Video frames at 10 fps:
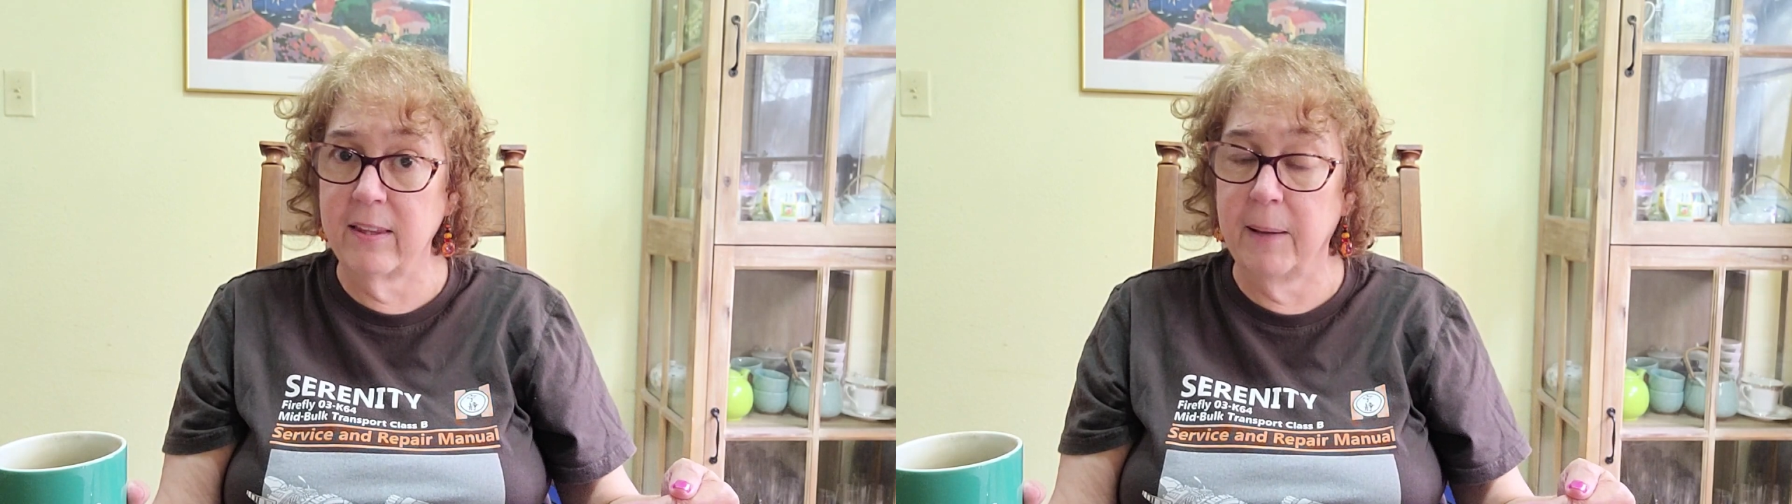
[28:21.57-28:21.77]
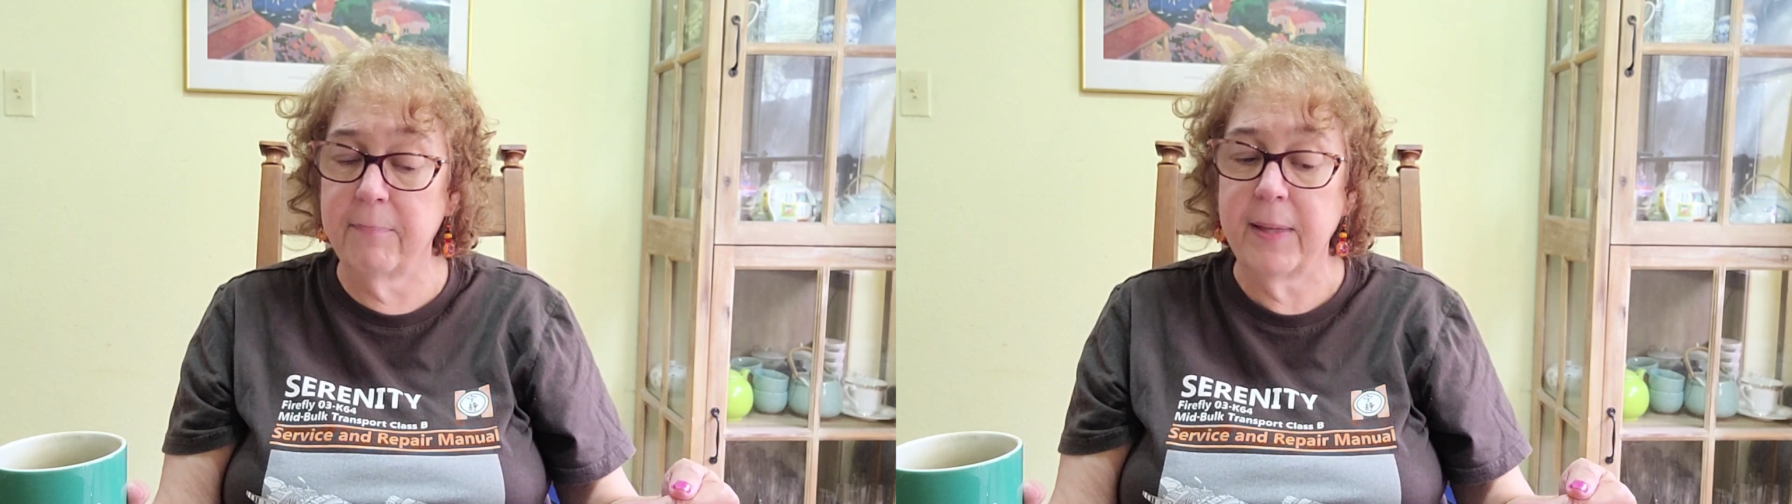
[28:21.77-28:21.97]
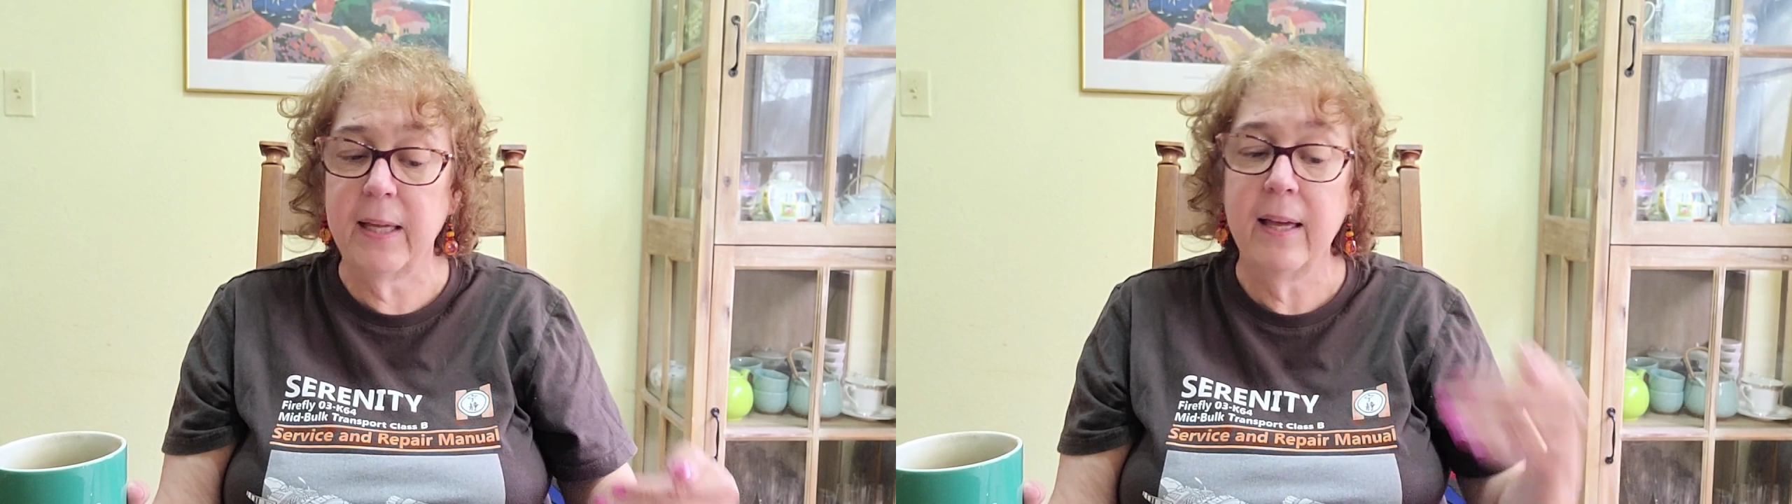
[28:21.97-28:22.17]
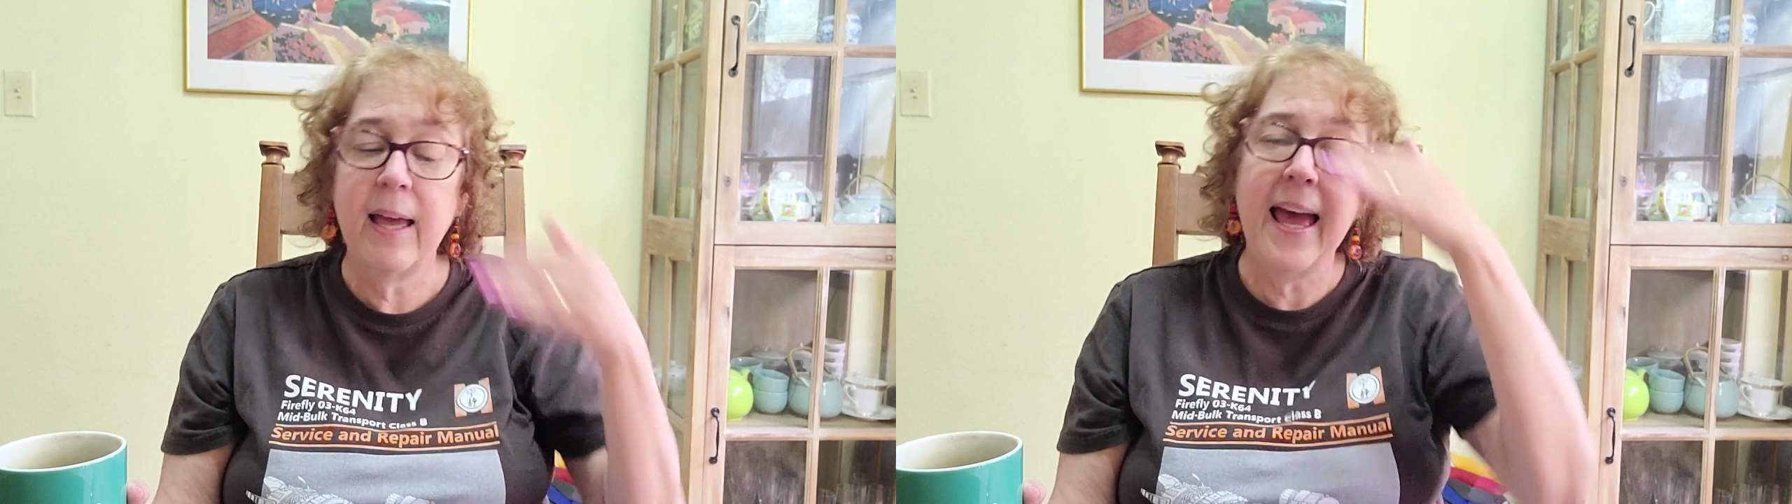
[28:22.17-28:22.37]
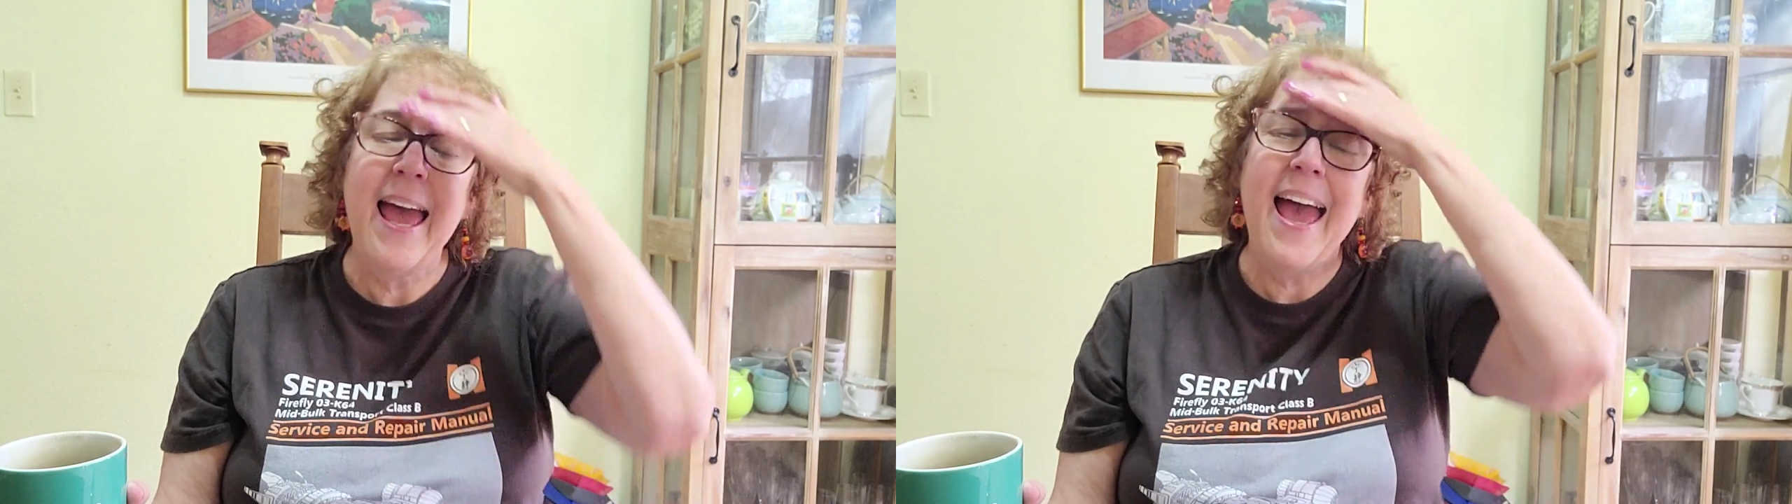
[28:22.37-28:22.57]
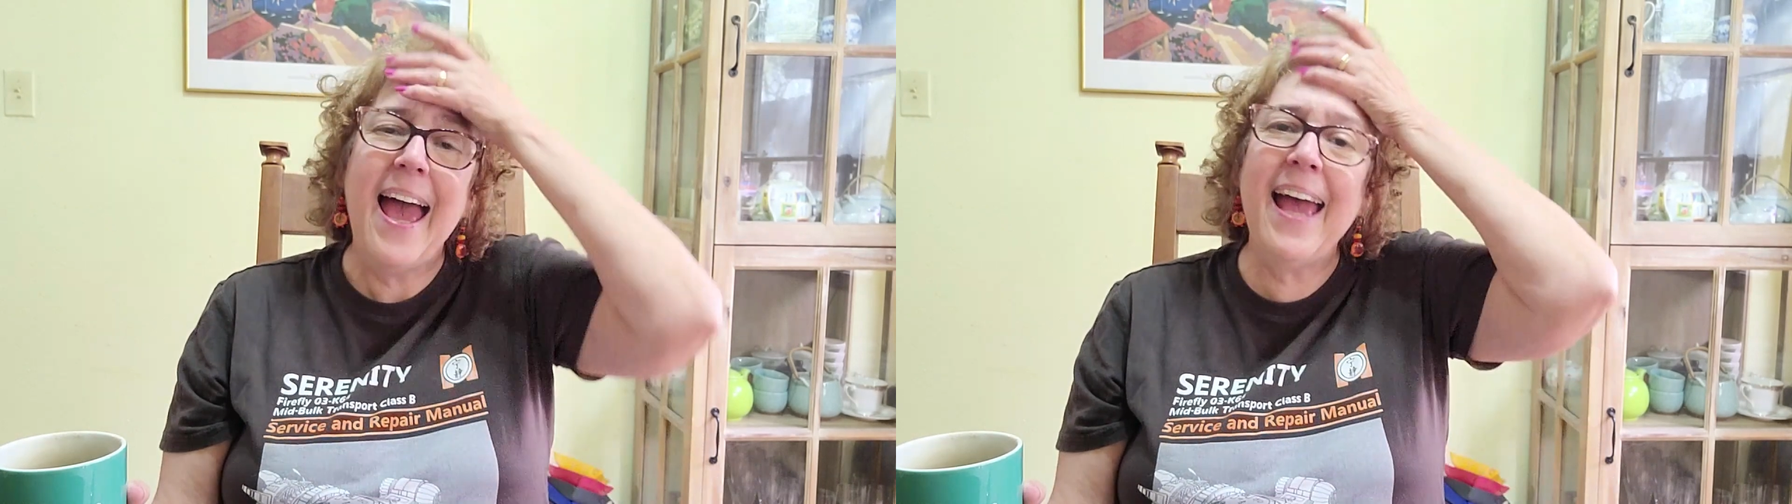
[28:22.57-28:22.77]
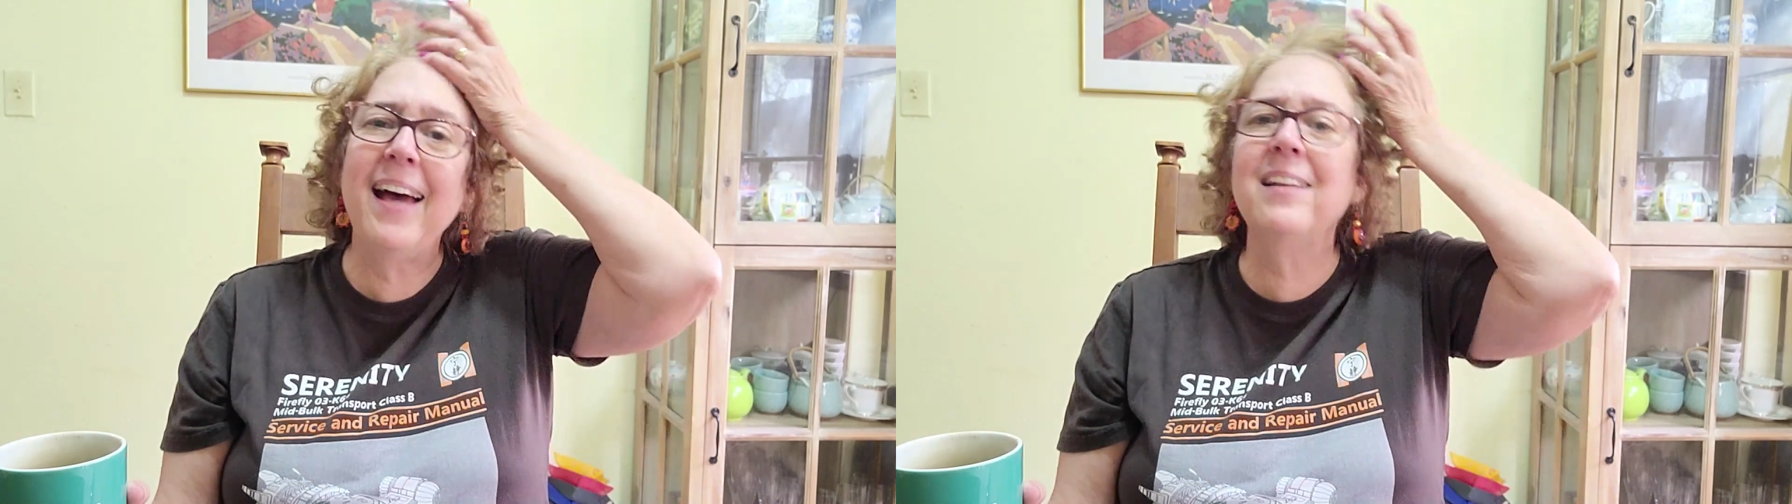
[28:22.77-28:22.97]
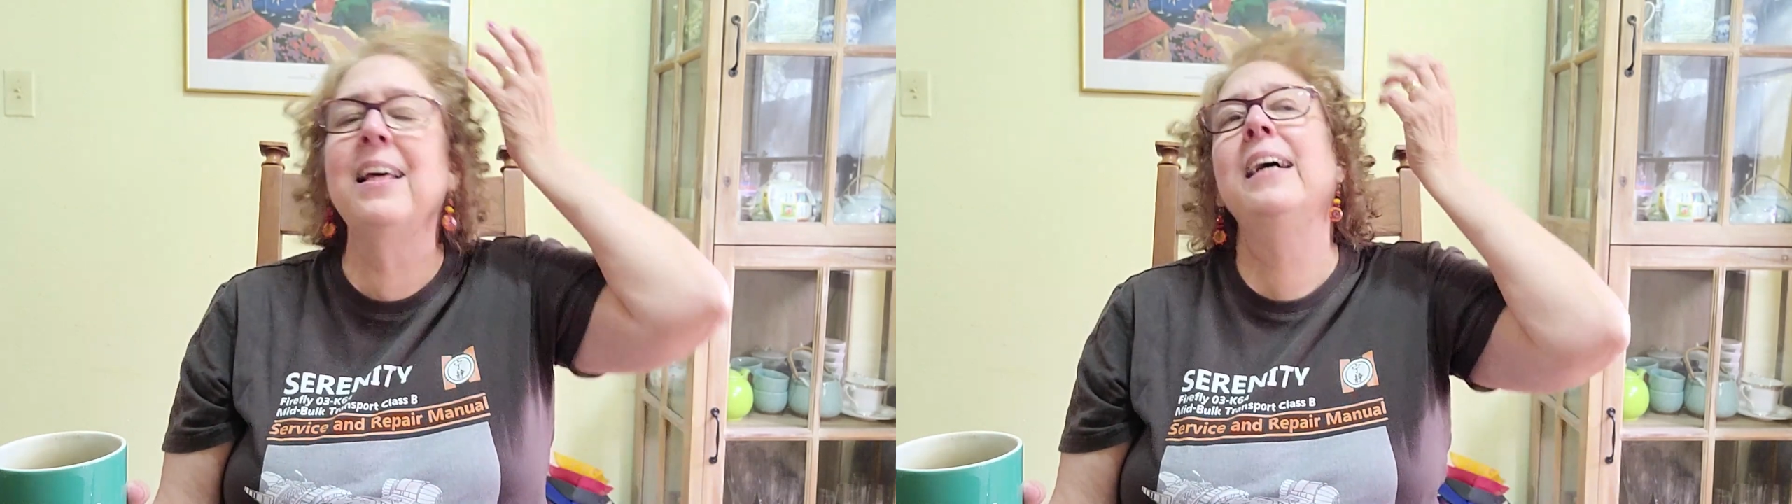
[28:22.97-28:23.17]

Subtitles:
them. And